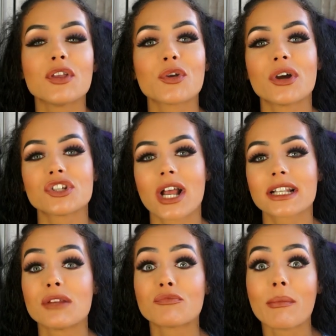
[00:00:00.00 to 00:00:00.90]
you're
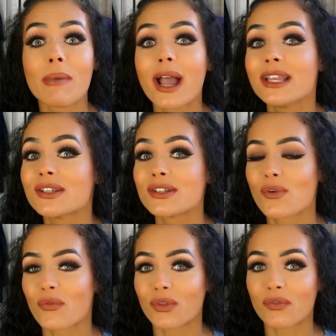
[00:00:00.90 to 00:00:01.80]
attracting reminders
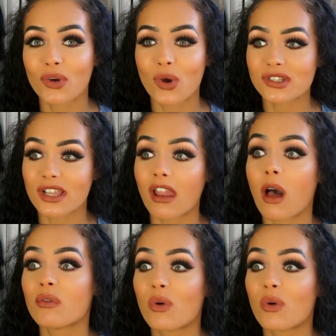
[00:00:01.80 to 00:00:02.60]
of the forgotten love